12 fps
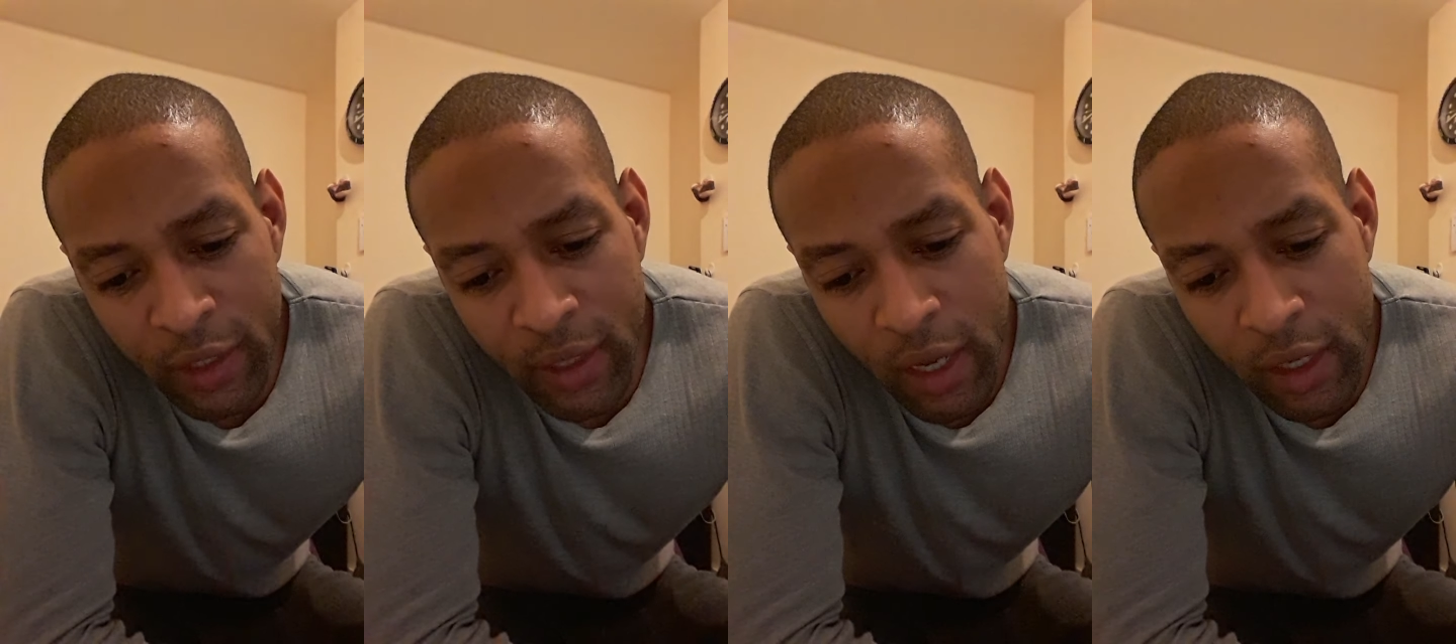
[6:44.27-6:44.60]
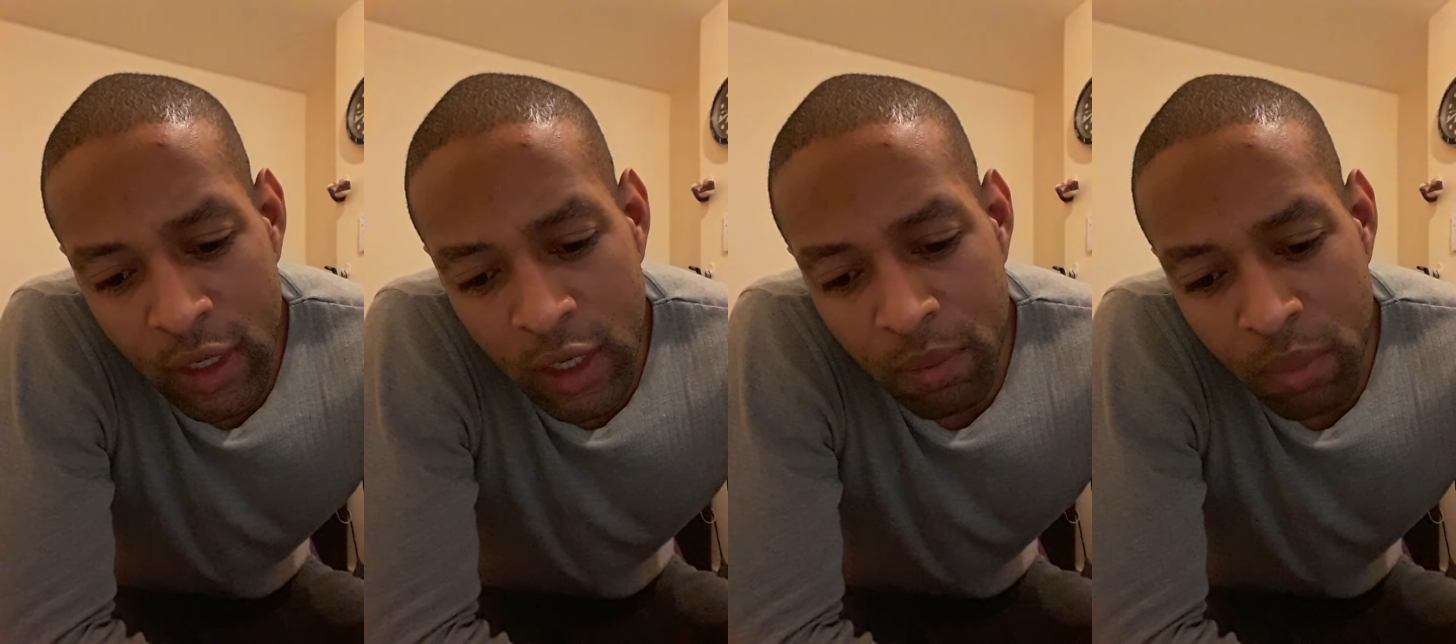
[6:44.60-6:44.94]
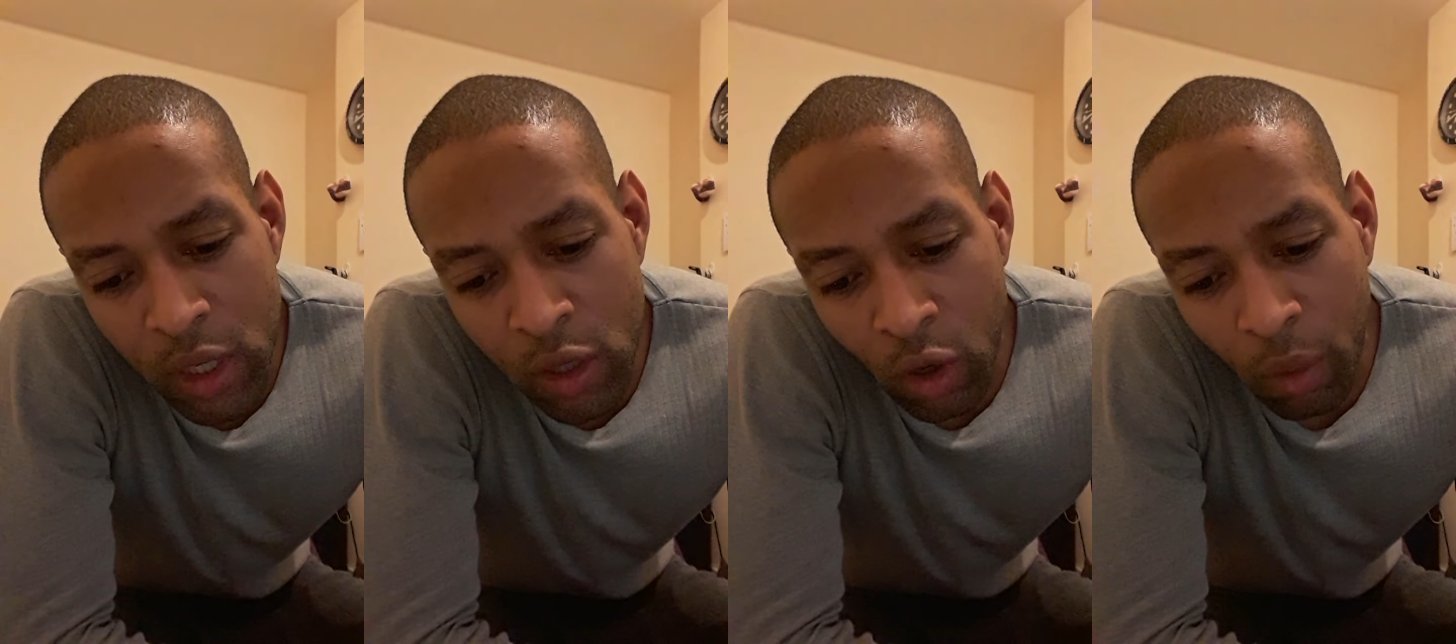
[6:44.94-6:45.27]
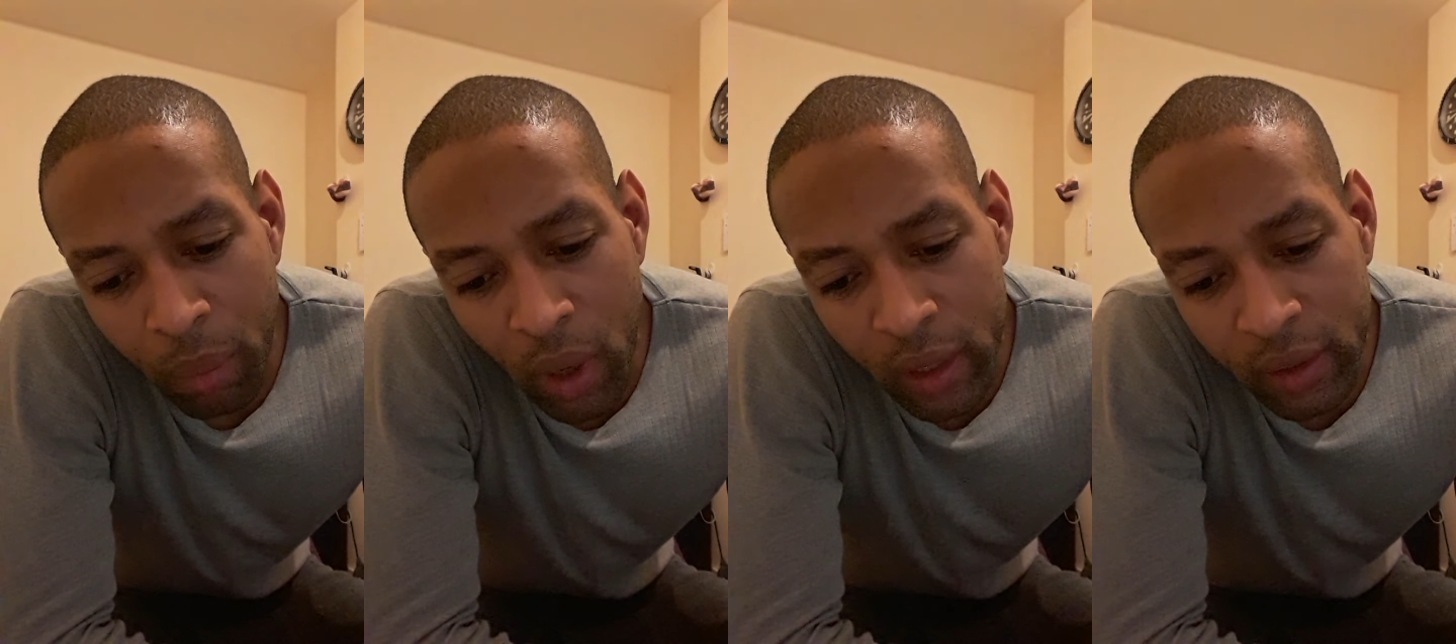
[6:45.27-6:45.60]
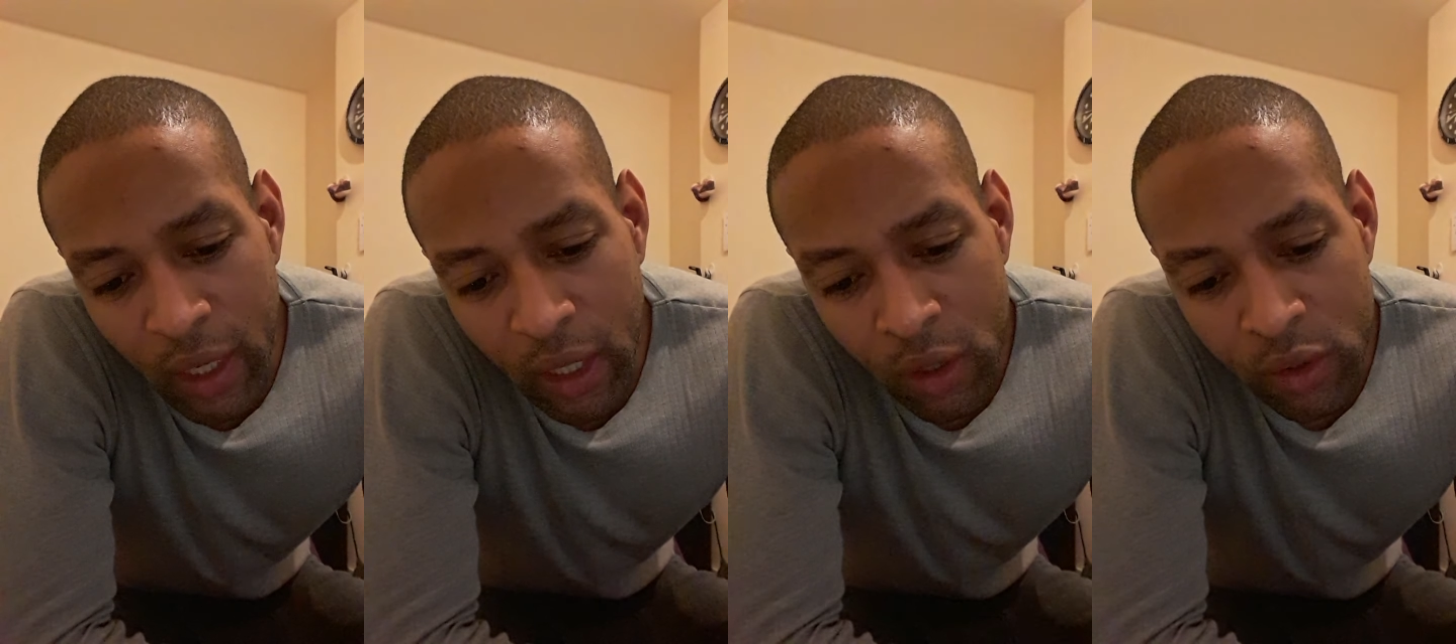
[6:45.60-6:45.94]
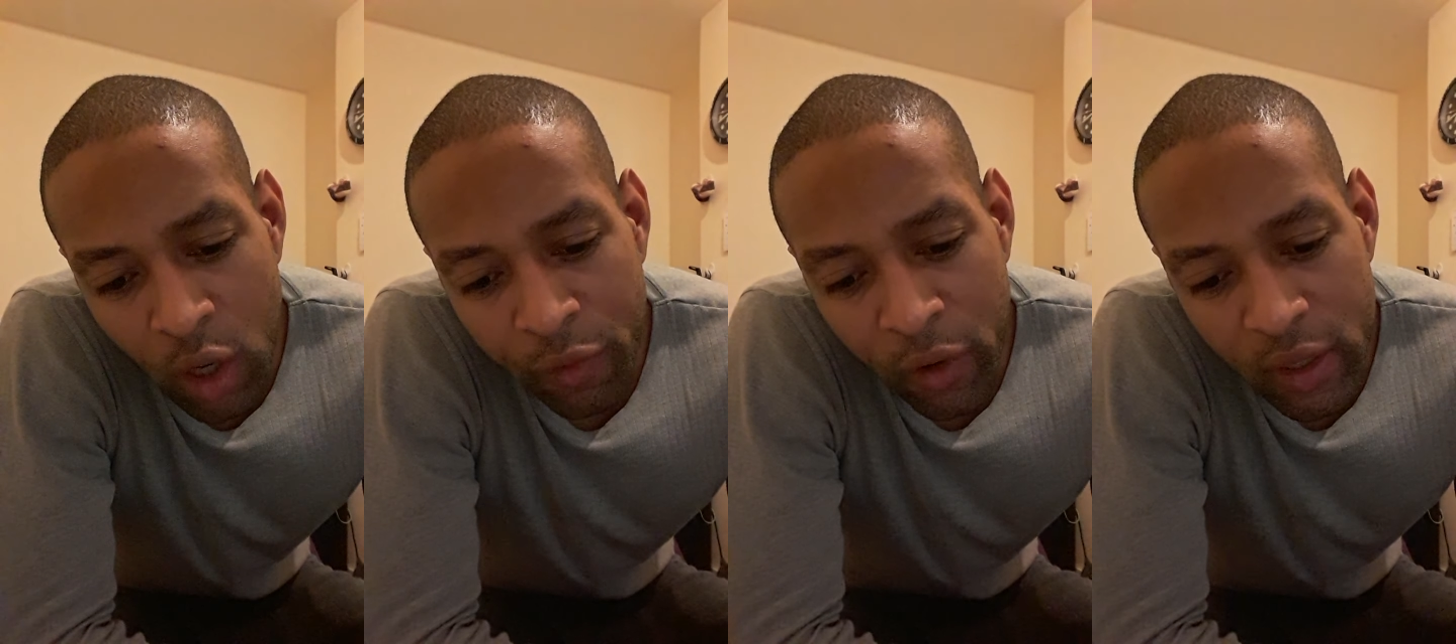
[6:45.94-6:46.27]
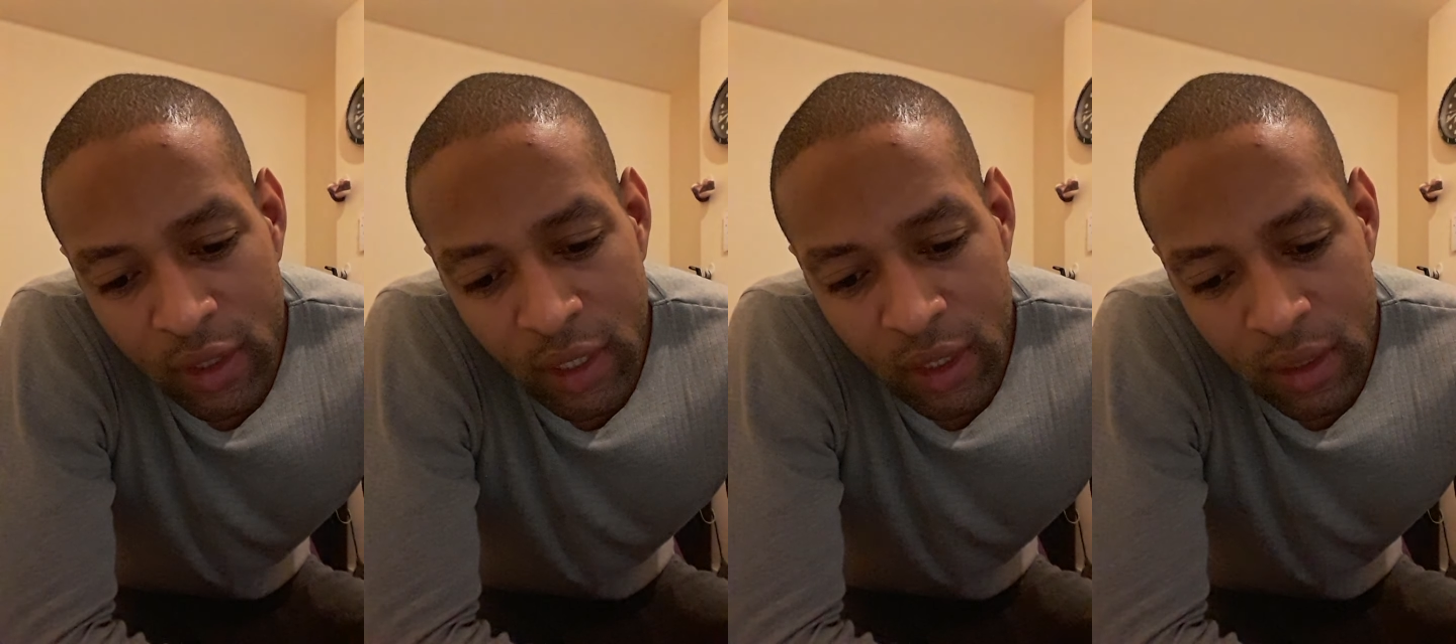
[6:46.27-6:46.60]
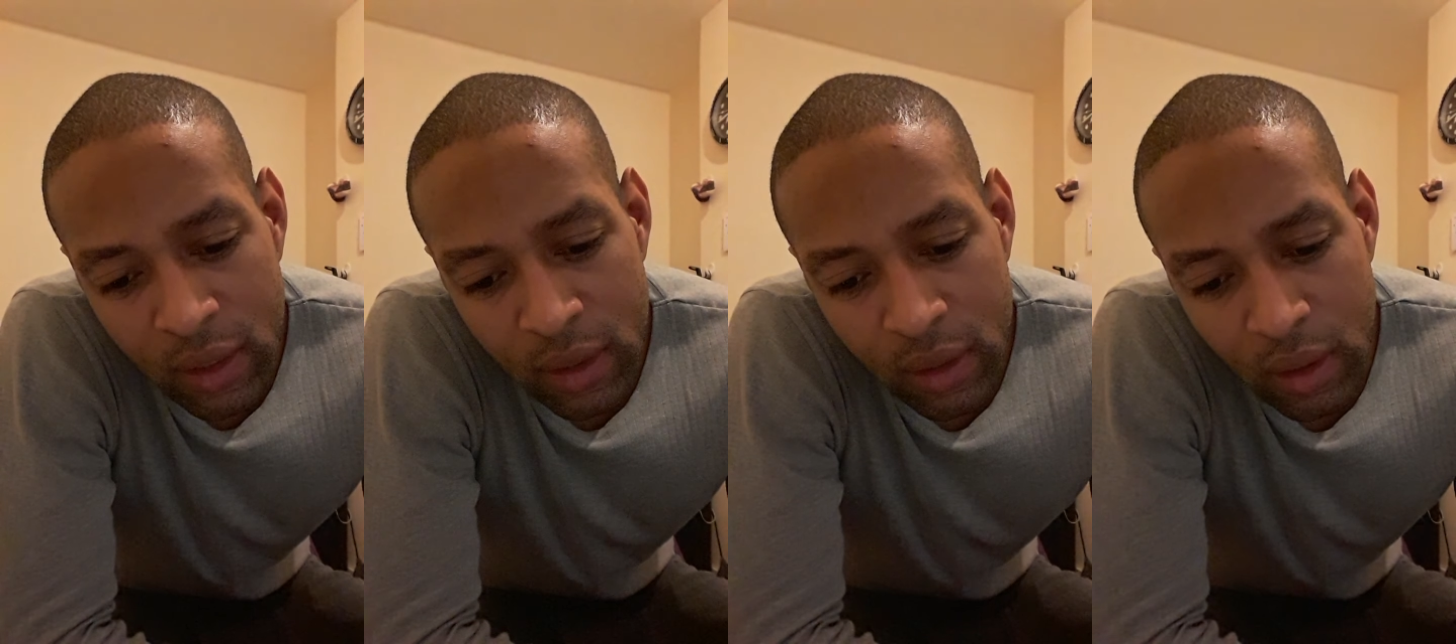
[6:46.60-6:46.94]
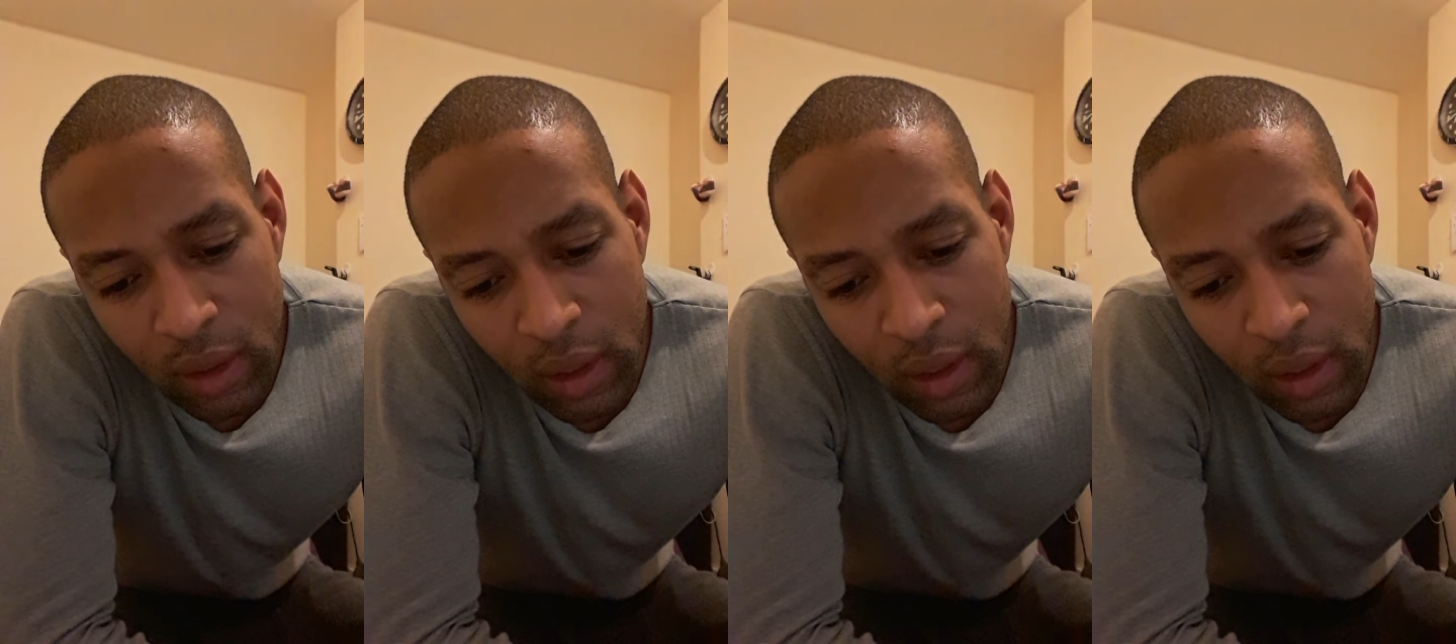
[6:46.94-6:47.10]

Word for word: that ye be not partakers of her sins